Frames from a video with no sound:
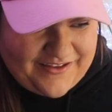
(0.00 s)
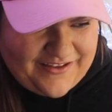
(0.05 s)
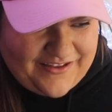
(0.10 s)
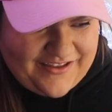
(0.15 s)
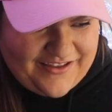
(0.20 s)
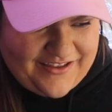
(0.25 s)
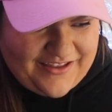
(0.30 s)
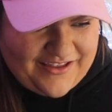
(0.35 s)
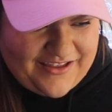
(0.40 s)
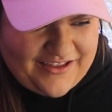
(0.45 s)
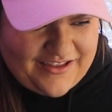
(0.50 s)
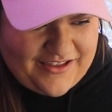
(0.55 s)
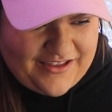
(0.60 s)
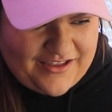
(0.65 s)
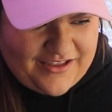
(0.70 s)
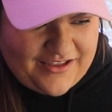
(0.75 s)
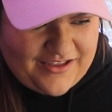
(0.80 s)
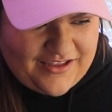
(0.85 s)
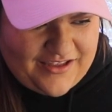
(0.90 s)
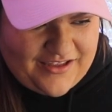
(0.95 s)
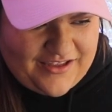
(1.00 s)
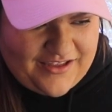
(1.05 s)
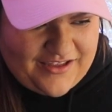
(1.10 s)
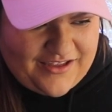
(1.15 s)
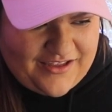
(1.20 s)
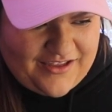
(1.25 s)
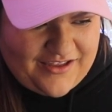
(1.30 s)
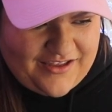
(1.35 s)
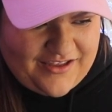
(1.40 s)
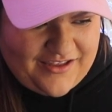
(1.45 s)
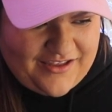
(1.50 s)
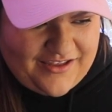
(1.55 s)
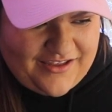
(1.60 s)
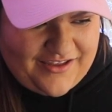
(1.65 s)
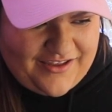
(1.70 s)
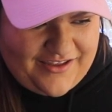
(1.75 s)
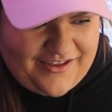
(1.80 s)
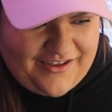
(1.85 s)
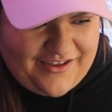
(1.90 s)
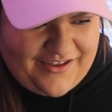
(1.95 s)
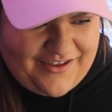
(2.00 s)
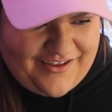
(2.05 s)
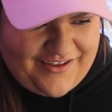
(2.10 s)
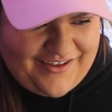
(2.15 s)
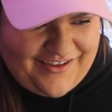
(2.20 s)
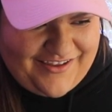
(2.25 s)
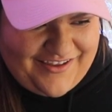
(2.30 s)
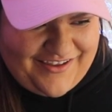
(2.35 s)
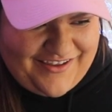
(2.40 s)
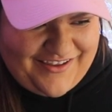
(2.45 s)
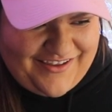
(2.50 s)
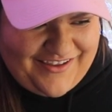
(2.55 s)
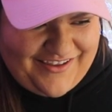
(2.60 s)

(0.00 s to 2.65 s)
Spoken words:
(no one is talking)